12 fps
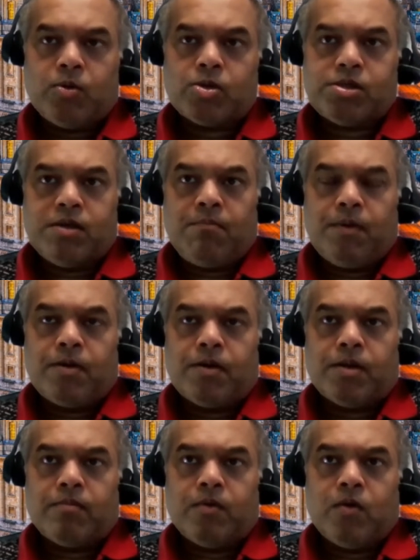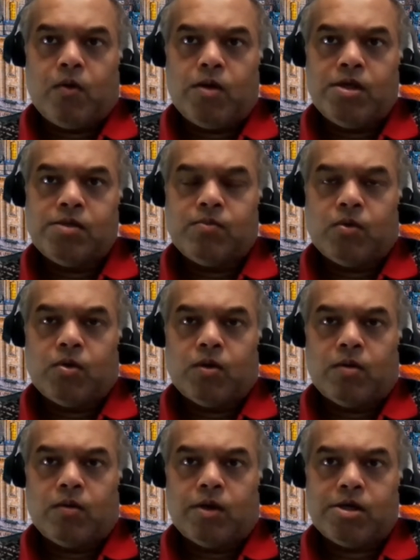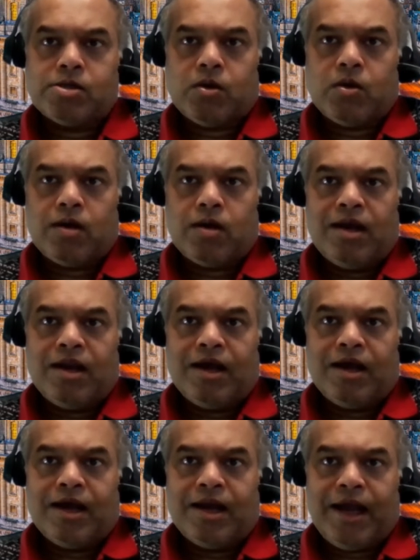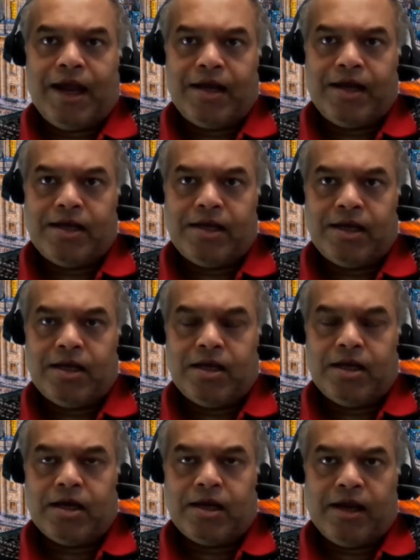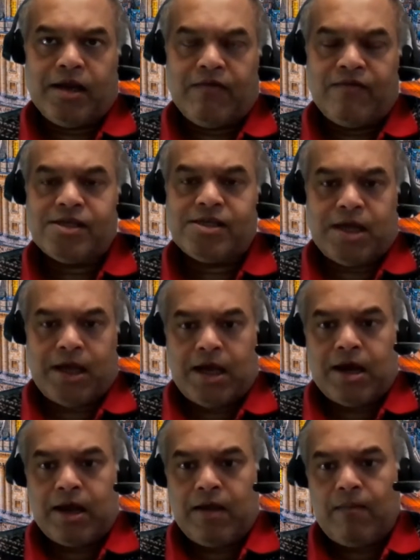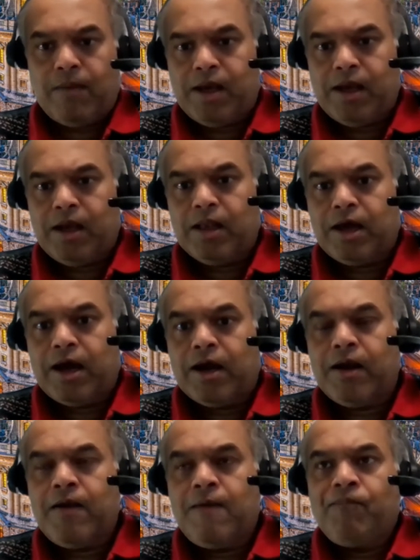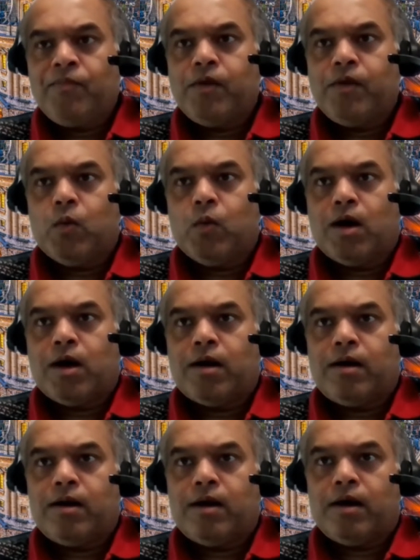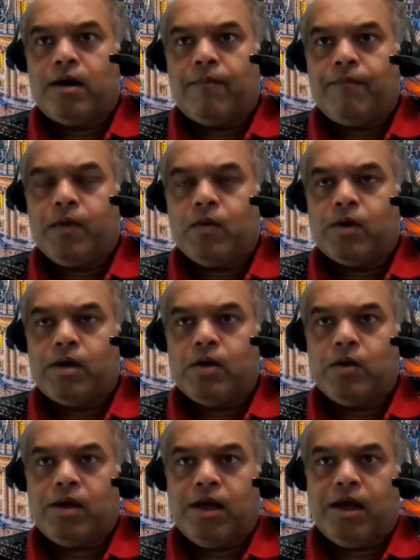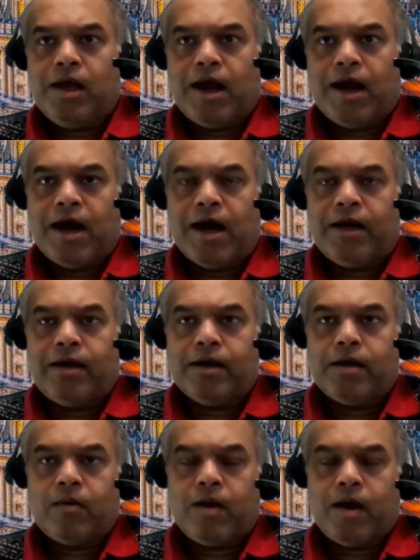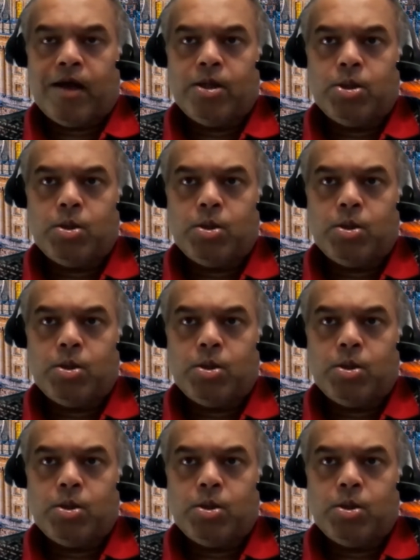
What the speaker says: more simpler. The goal is more what is called connectivist AI, meaning that you are looking at trying